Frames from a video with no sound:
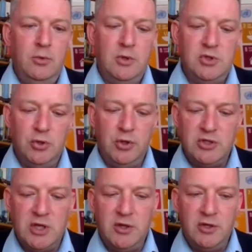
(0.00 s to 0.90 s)
So
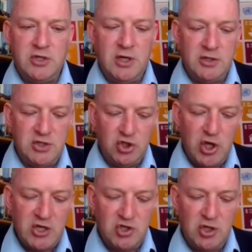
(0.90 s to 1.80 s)
there's a
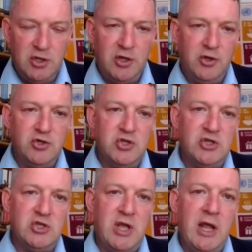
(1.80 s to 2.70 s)
suggestion that there's the
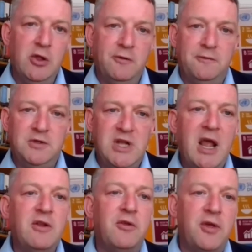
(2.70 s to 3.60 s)
scale of
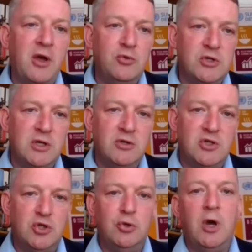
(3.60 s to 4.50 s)
10,000
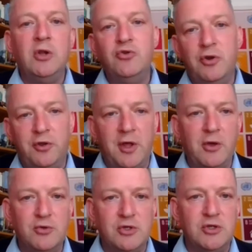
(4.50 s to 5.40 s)
to
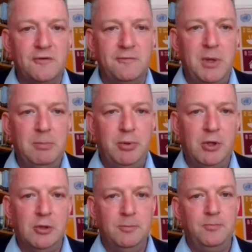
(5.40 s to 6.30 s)
100,000 of
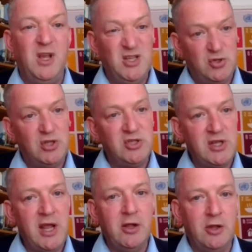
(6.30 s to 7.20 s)
people is the
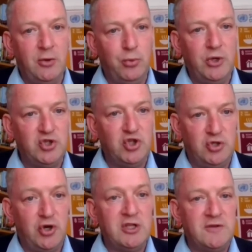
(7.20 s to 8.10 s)
scale at which
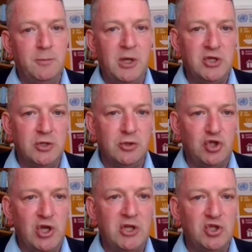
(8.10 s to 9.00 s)
transformational
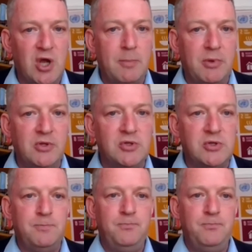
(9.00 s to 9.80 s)
change happens.